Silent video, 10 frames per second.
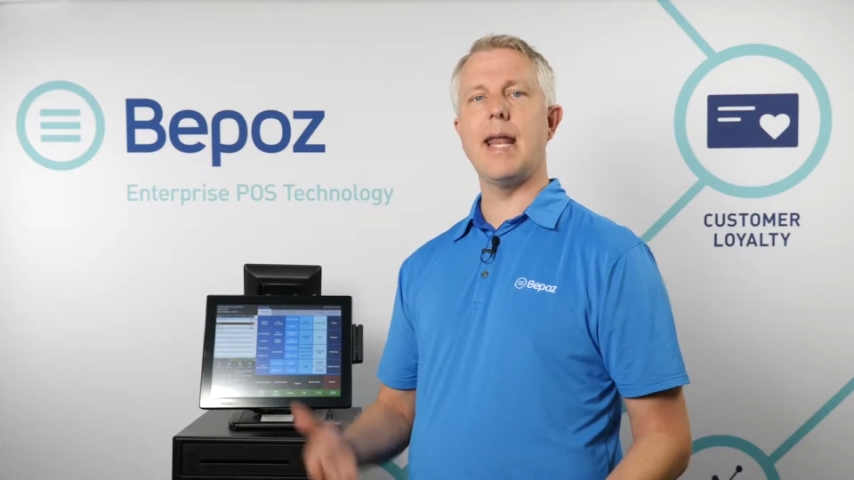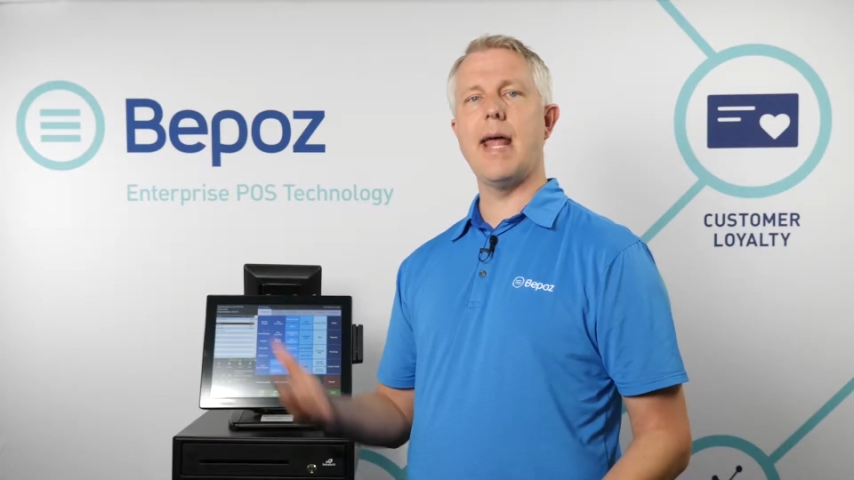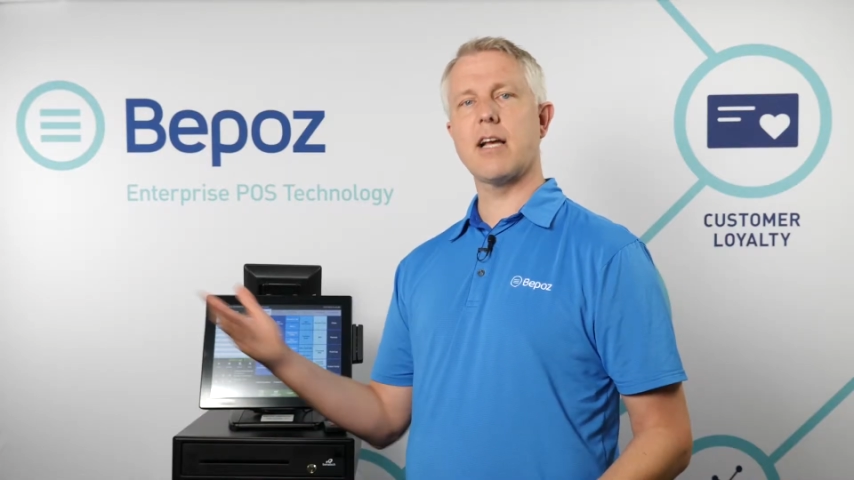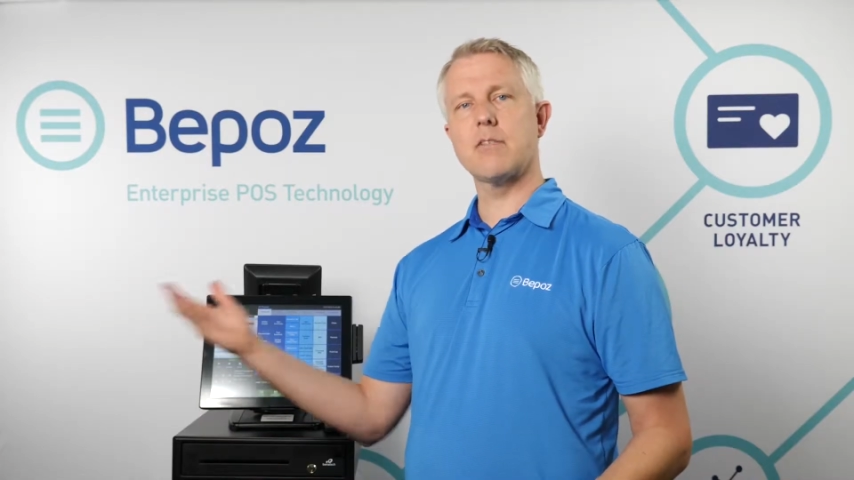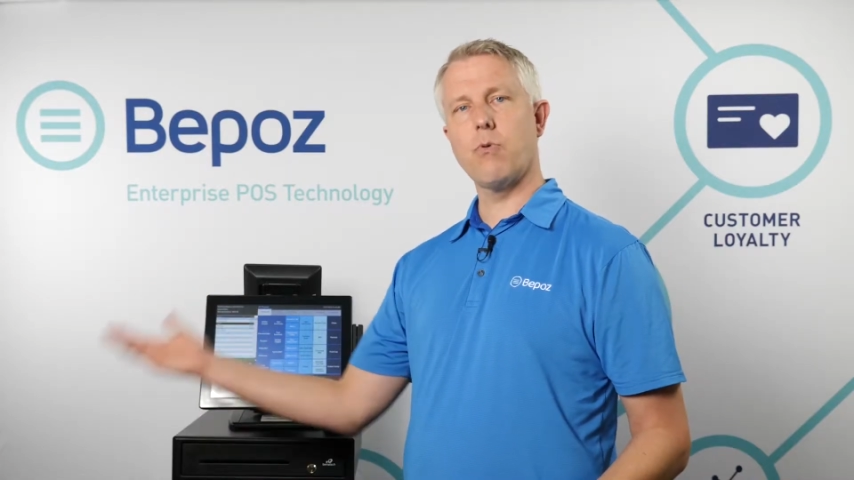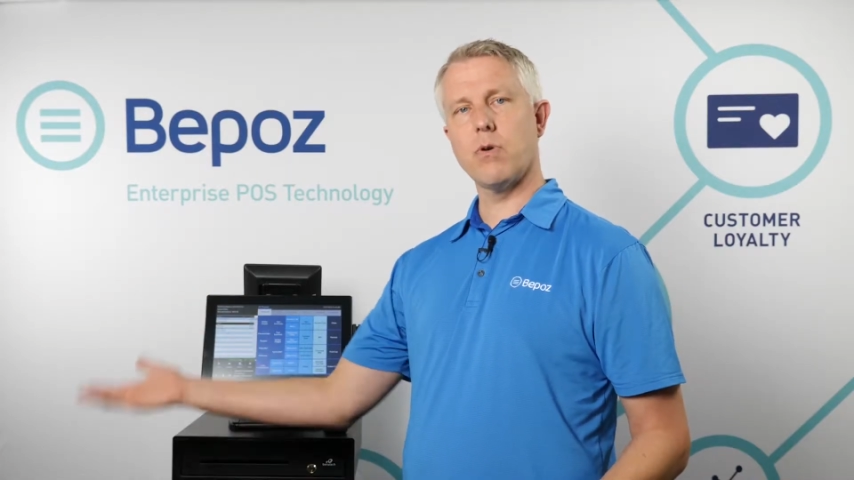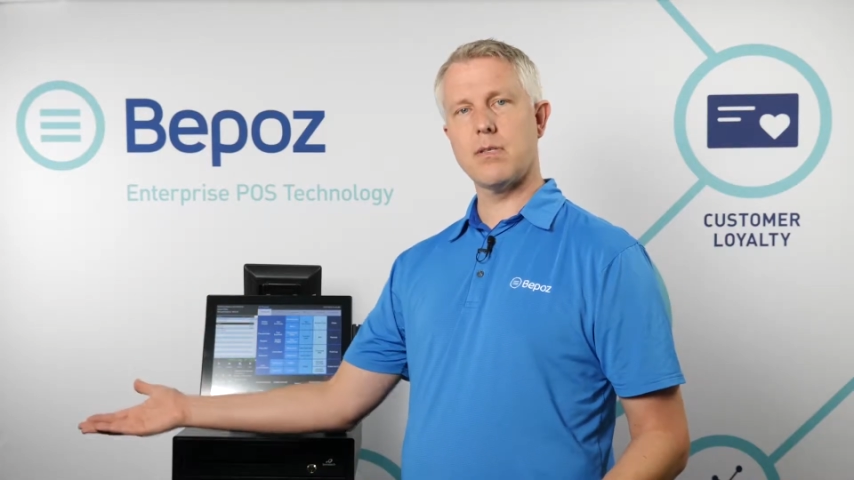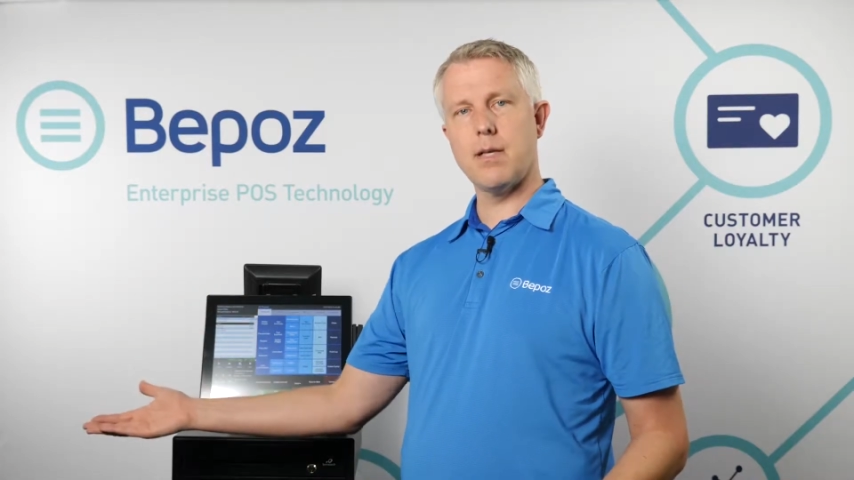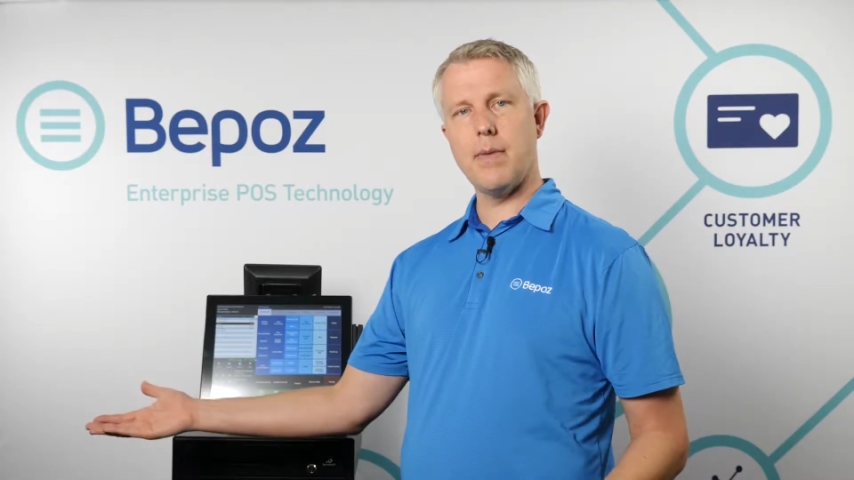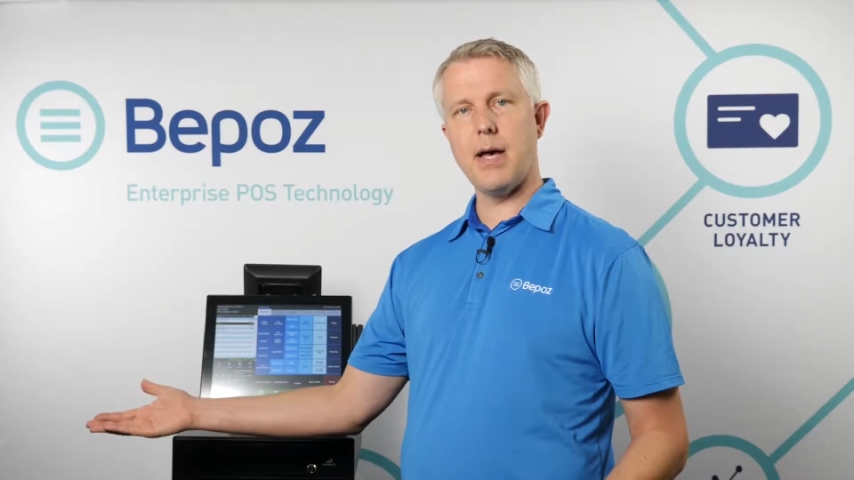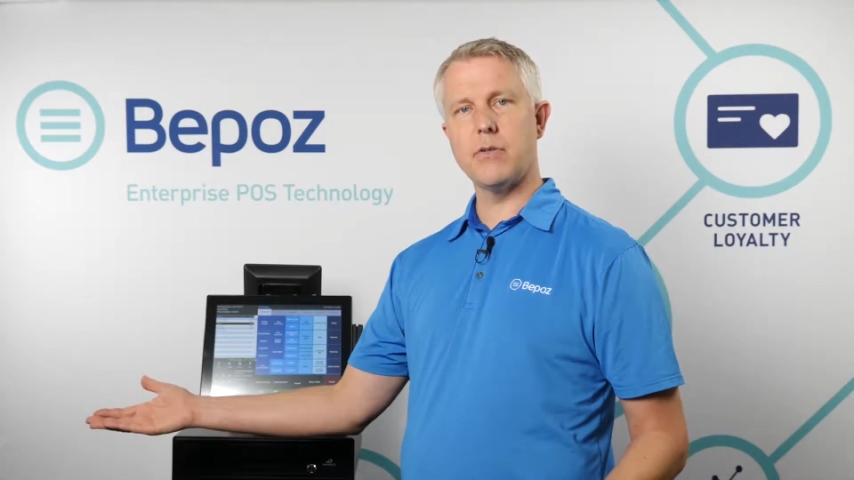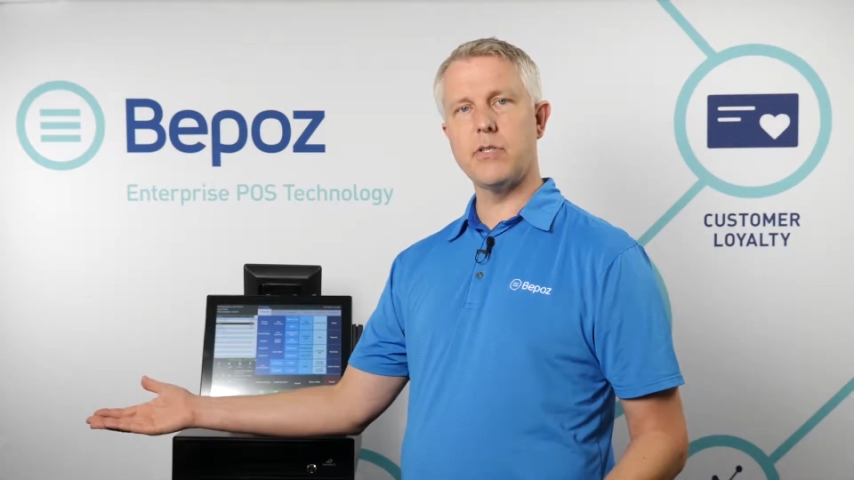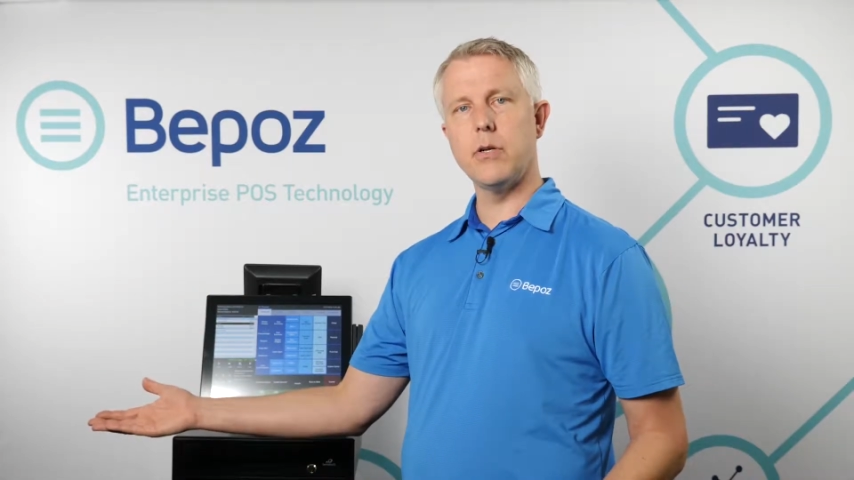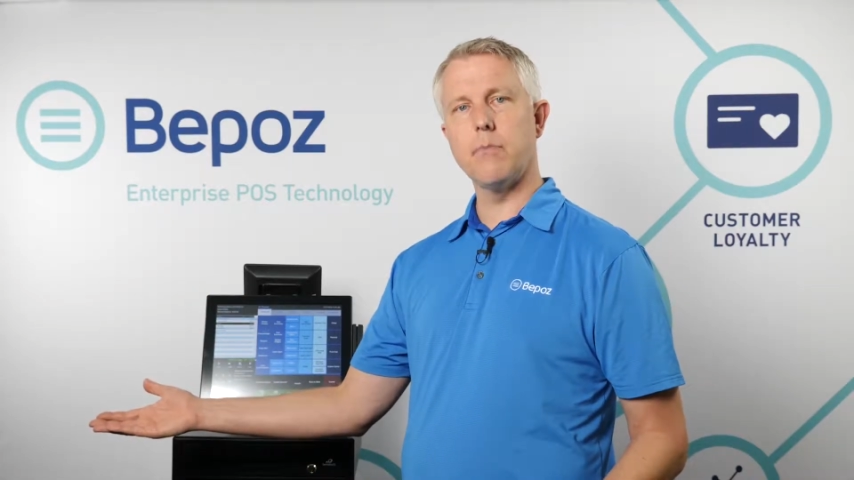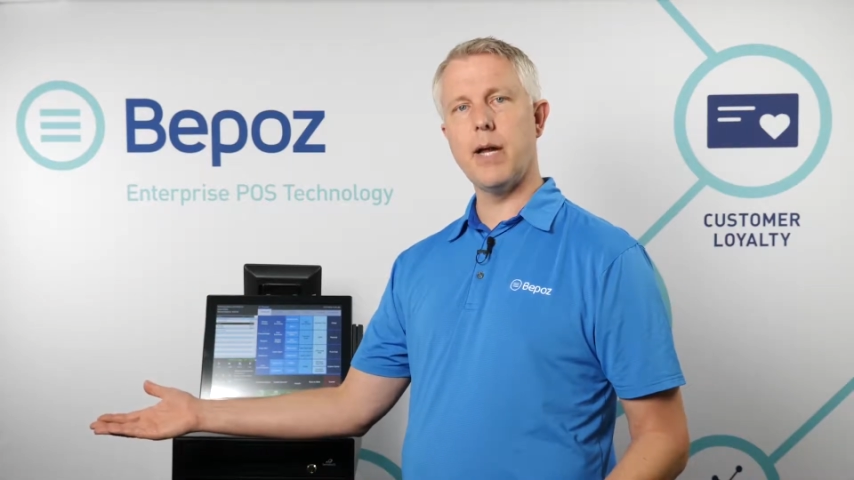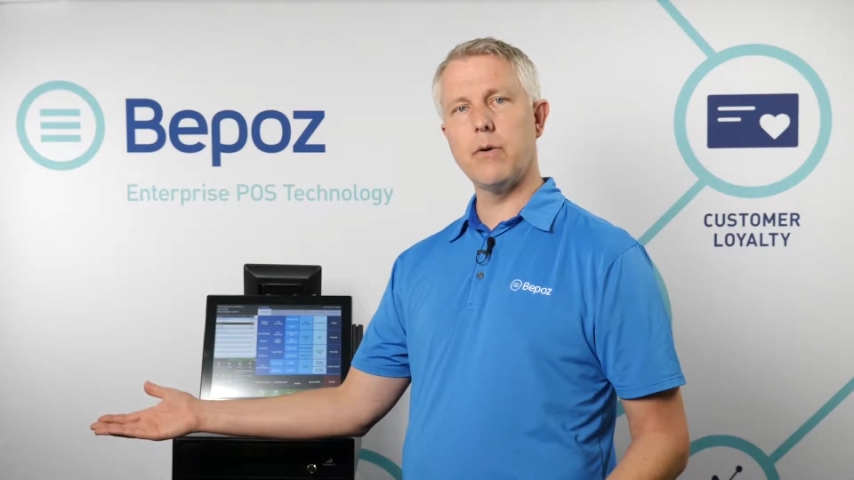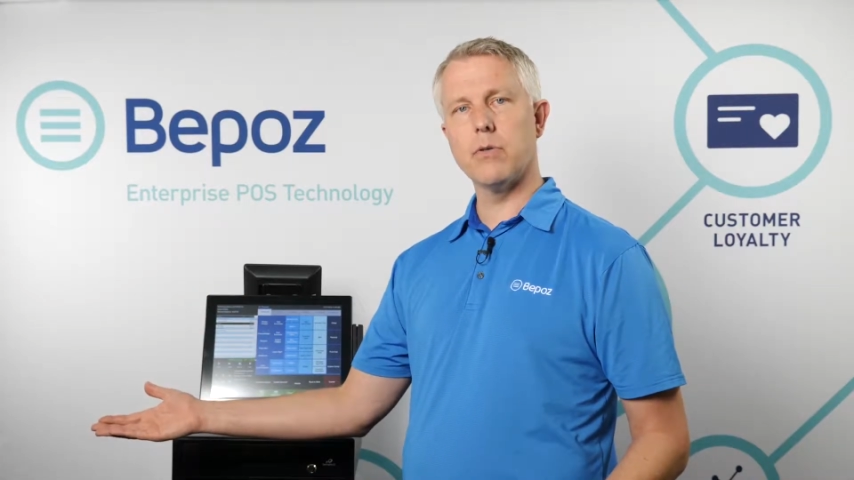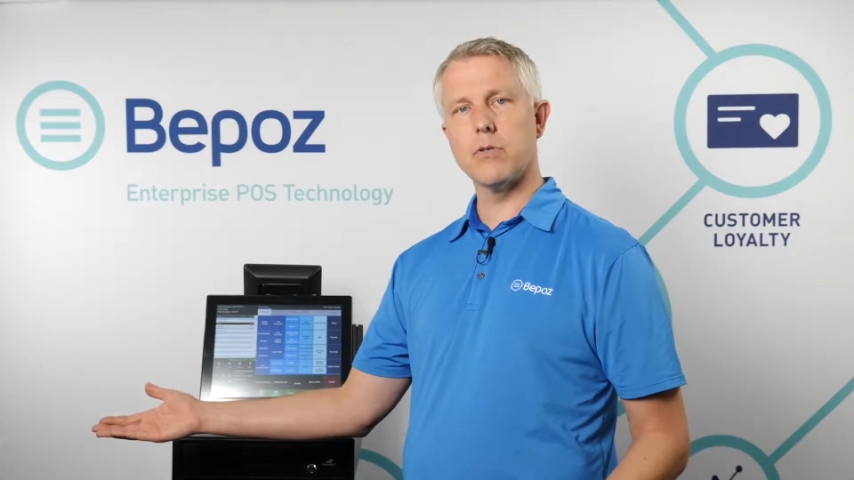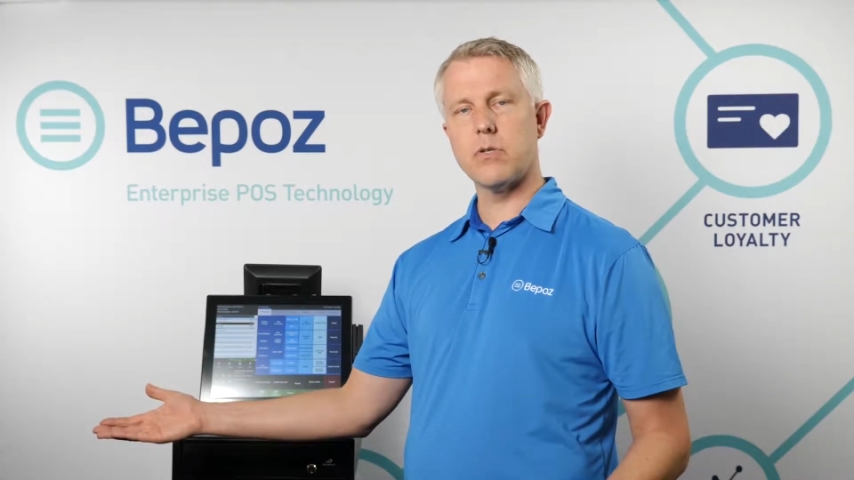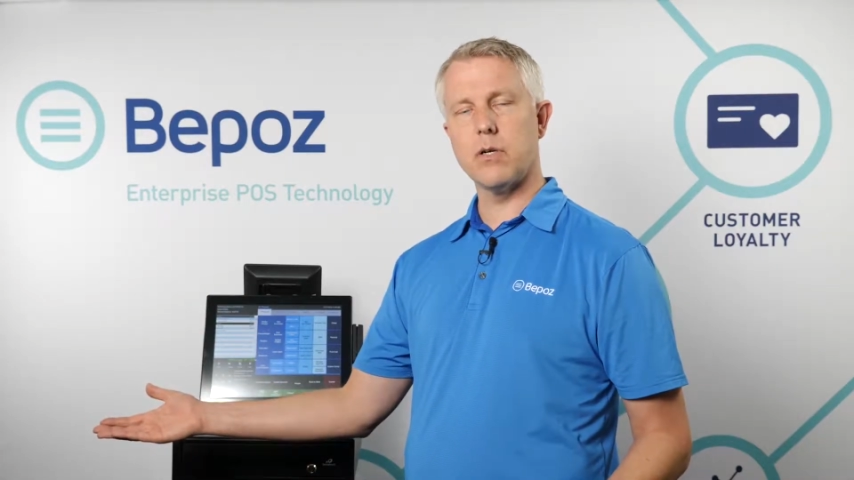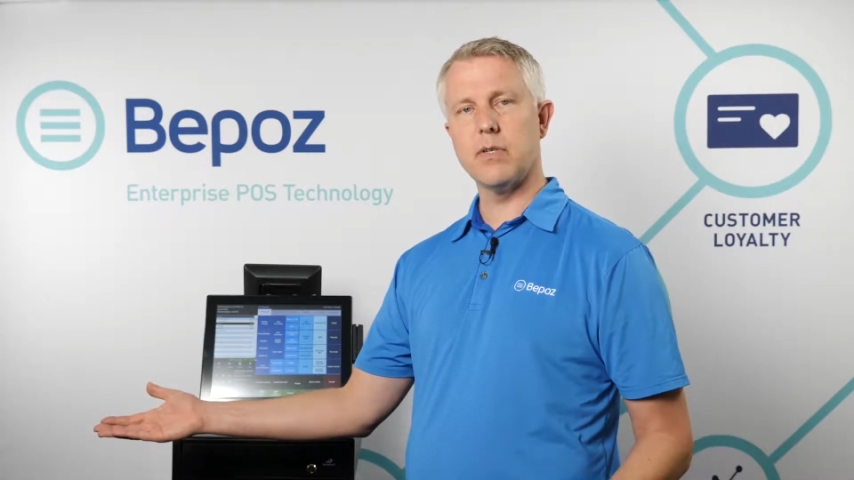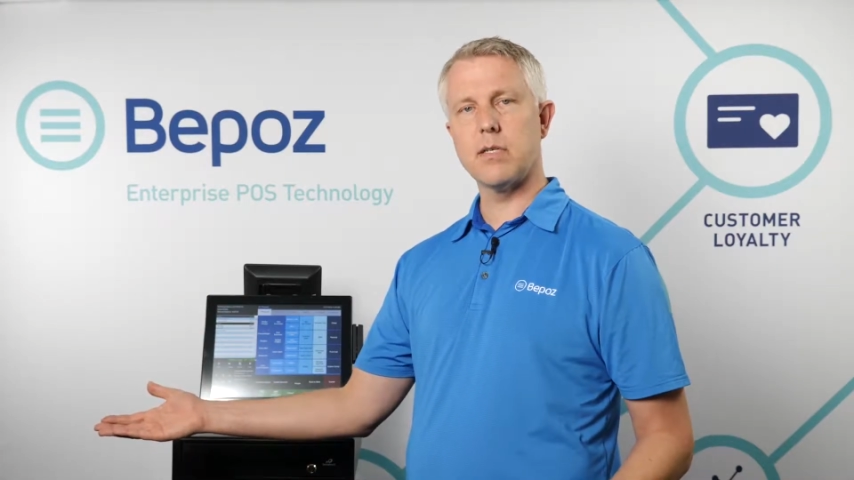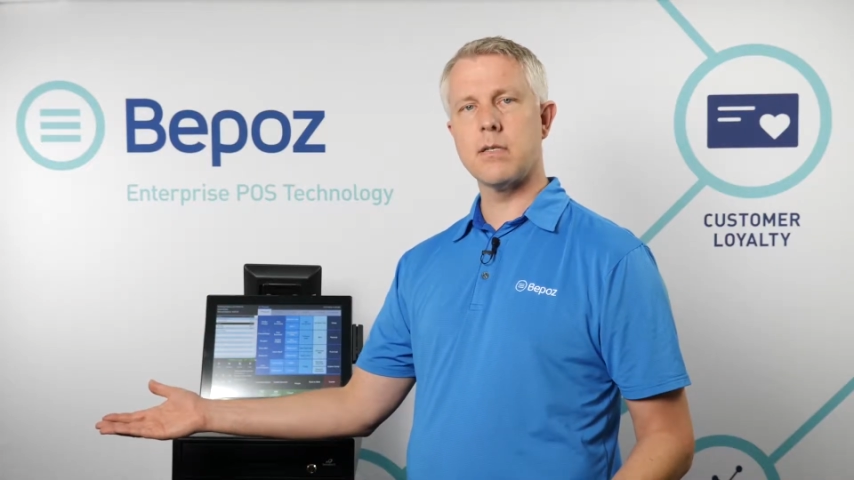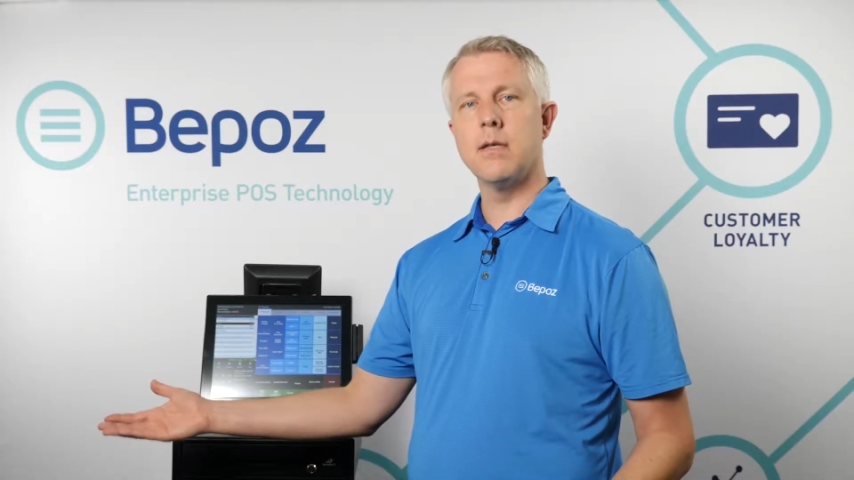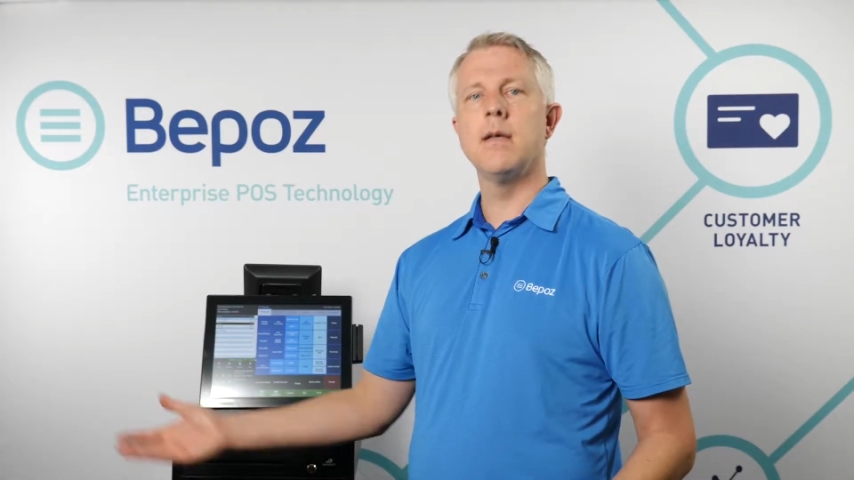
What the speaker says: and exports them out to your payroll service,